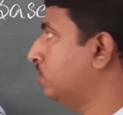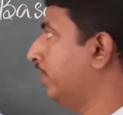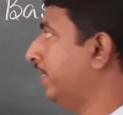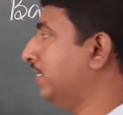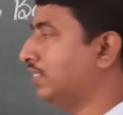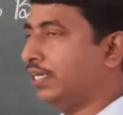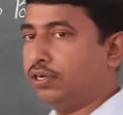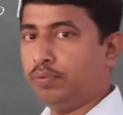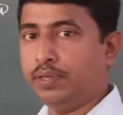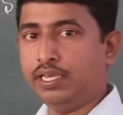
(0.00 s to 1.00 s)
So, it is said
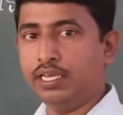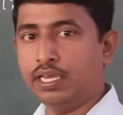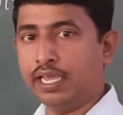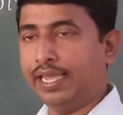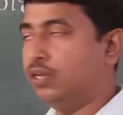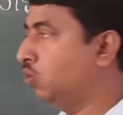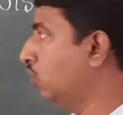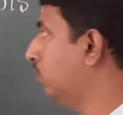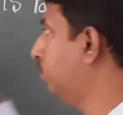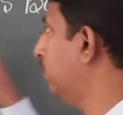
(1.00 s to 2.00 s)
to be a
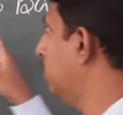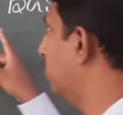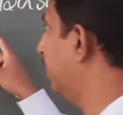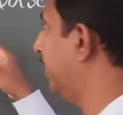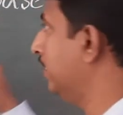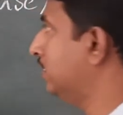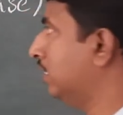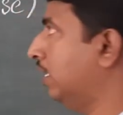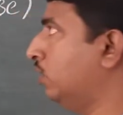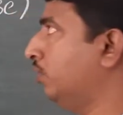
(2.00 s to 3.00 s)
nucleophile or it is
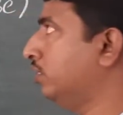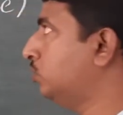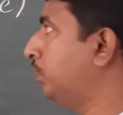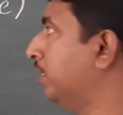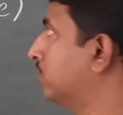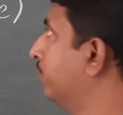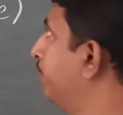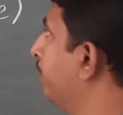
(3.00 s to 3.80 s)
a Lewis base.